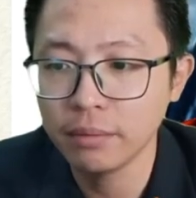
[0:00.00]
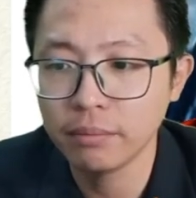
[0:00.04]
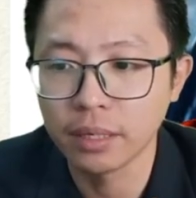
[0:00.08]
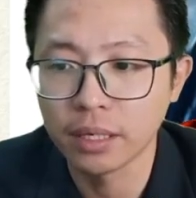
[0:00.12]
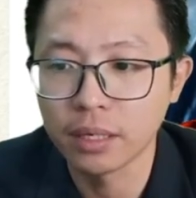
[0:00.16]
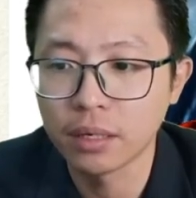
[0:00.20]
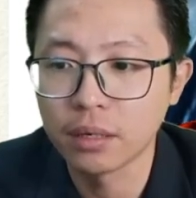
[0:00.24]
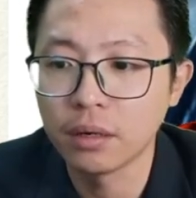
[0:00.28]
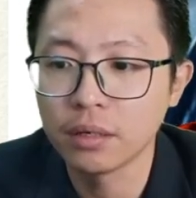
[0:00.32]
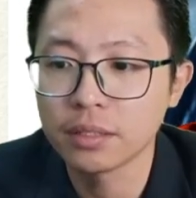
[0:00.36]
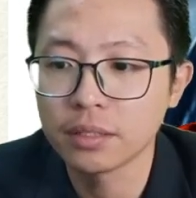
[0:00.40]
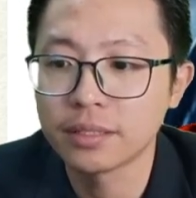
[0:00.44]

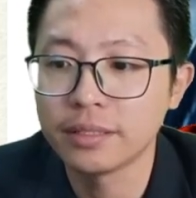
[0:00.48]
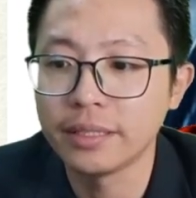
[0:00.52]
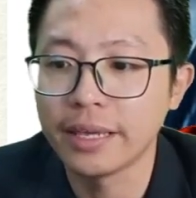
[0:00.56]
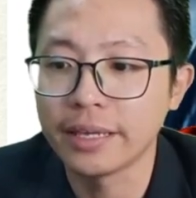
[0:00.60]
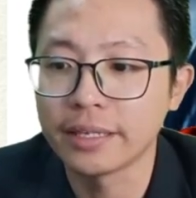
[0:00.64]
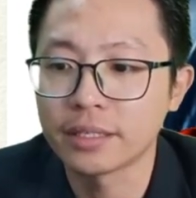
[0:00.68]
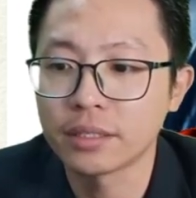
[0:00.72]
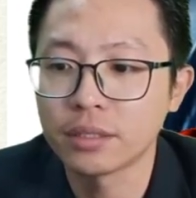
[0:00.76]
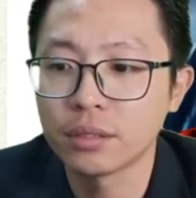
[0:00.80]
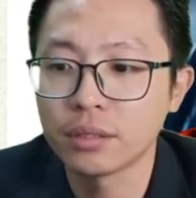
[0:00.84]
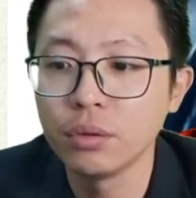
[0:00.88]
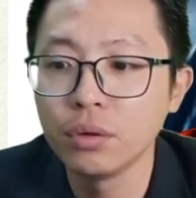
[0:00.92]
because
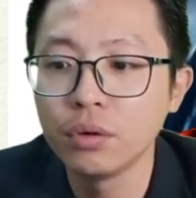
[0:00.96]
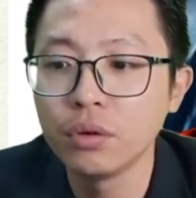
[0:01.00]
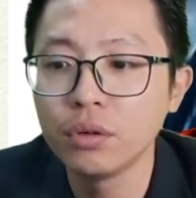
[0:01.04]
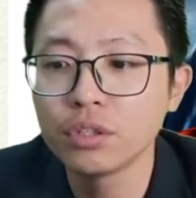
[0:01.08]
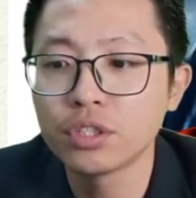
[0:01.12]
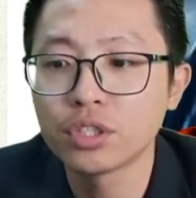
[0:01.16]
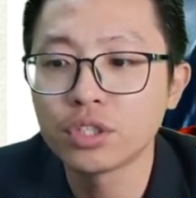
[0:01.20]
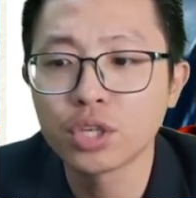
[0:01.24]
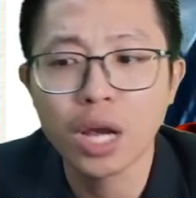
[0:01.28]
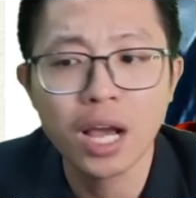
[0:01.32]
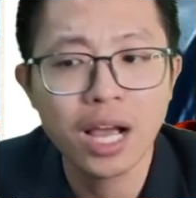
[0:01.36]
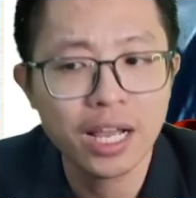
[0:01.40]
there's no
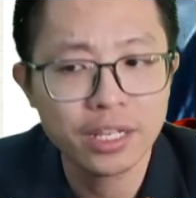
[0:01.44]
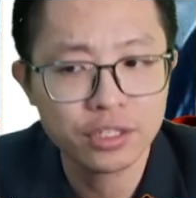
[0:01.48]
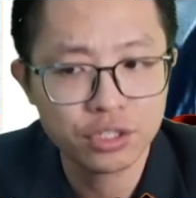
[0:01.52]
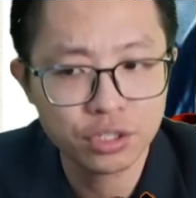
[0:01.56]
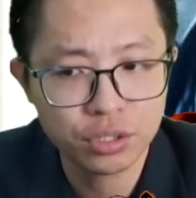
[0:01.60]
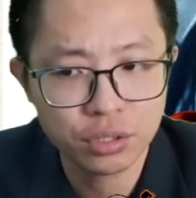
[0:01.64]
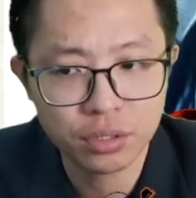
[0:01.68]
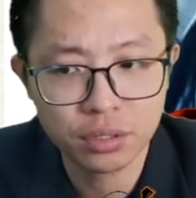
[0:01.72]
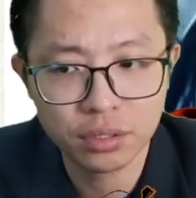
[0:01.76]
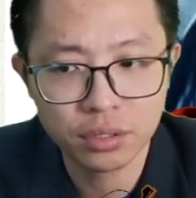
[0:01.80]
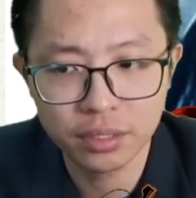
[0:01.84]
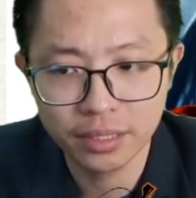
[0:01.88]

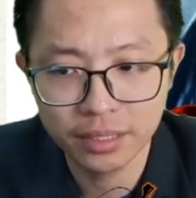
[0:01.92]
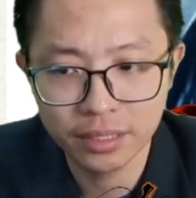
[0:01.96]
charge.